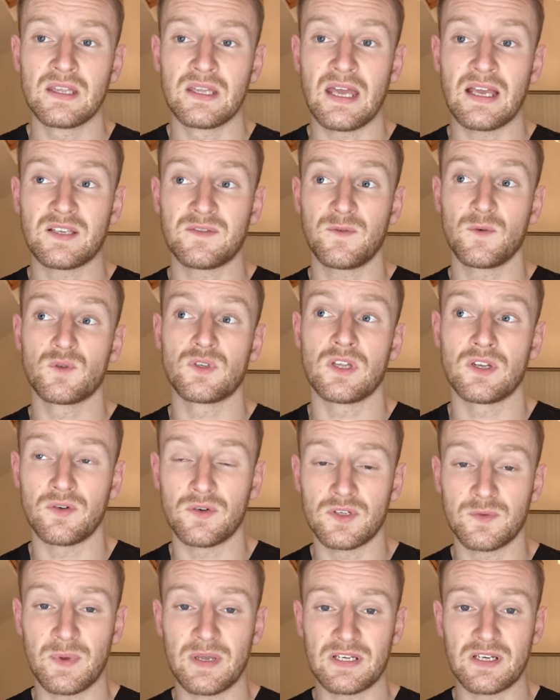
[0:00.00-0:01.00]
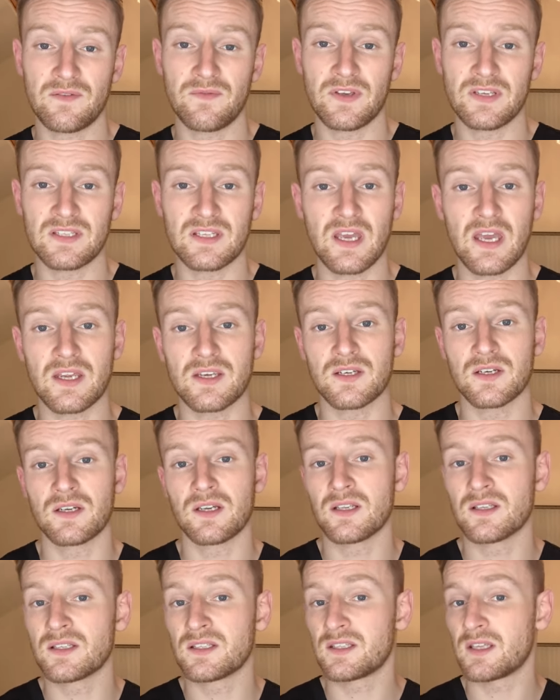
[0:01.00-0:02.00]
that falls under a special
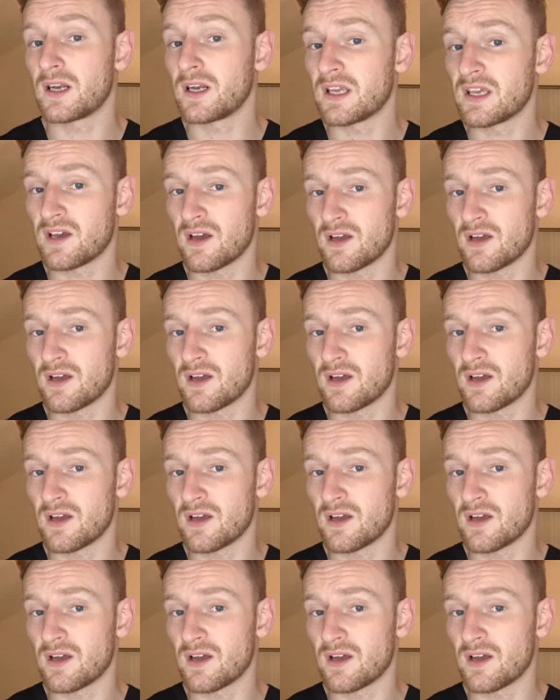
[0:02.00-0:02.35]
investigation, and study